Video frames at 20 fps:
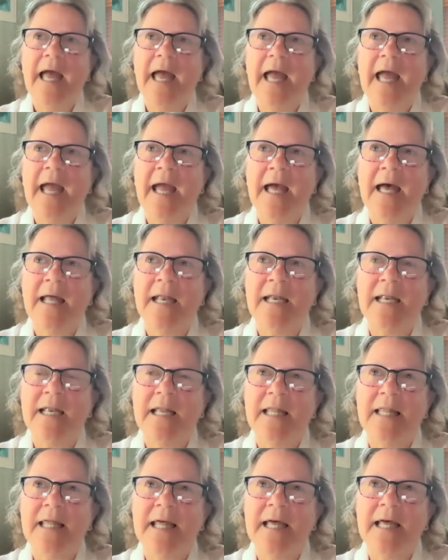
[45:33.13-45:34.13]
And
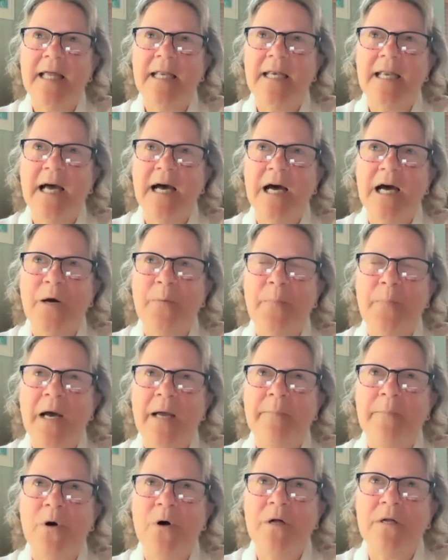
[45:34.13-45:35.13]
then um,
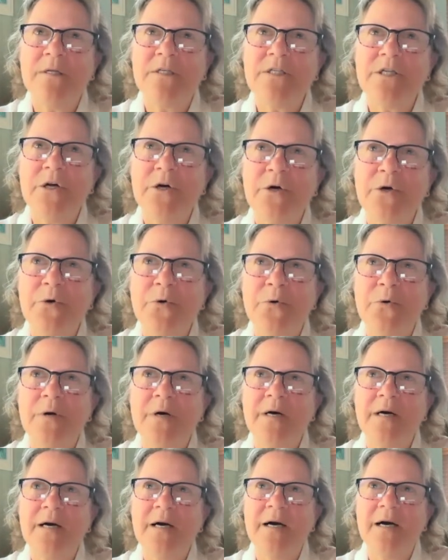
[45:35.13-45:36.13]
I'm also
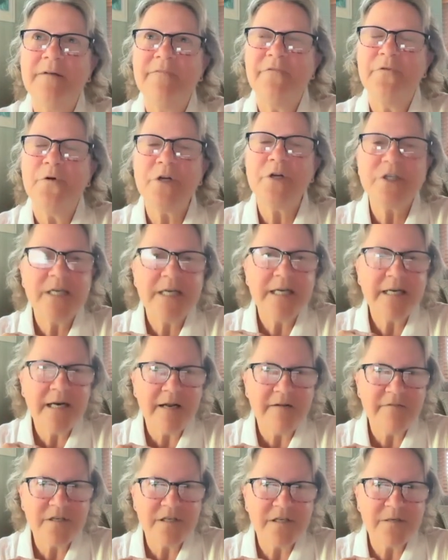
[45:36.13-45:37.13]
fortunate
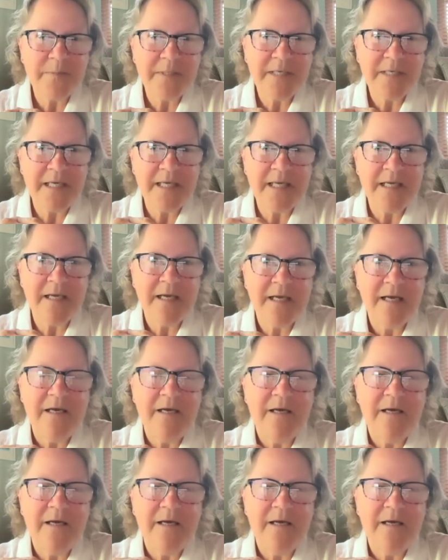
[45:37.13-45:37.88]
enough to be